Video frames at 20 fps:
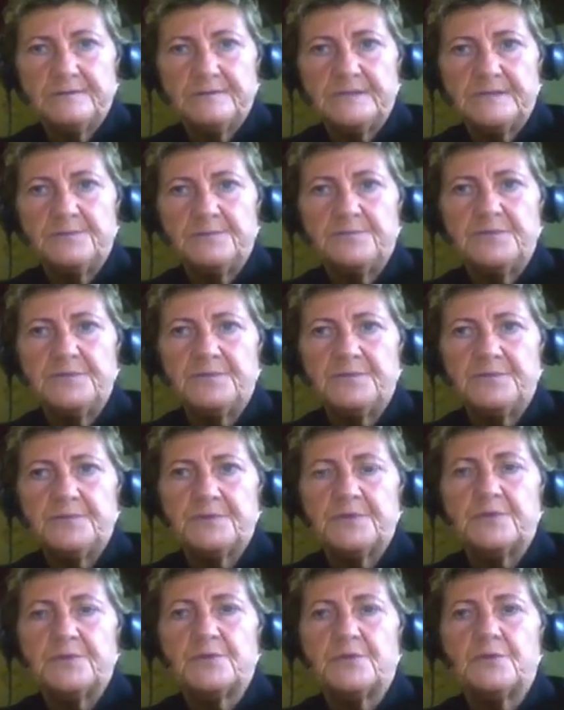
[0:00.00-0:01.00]
And
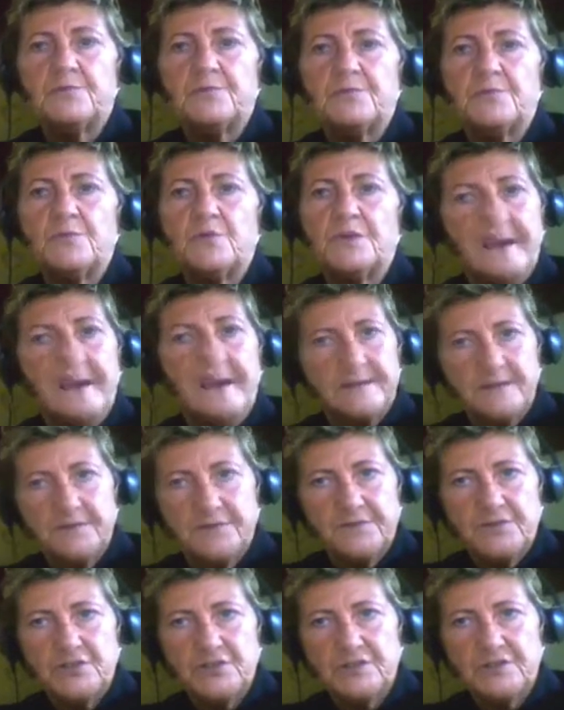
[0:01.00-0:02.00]
people who are more yang
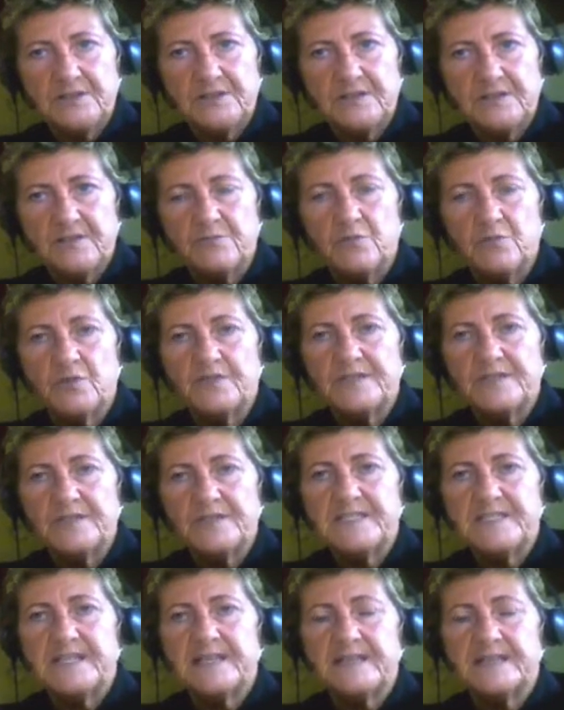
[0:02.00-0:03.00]
deficient have more of a
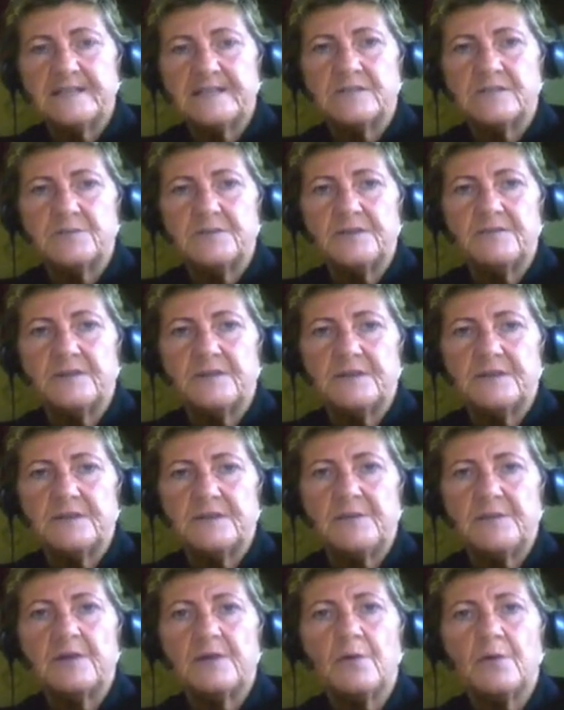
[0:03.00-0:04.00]
tendency to be invaded
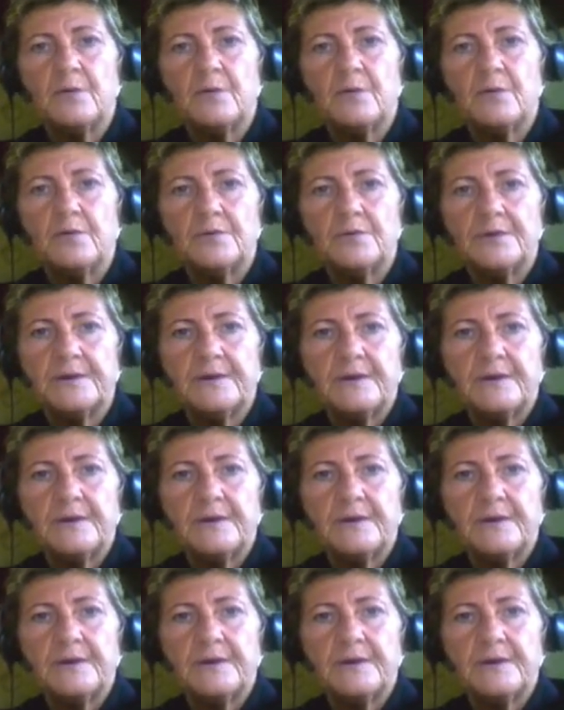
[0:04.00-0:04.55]
by cold.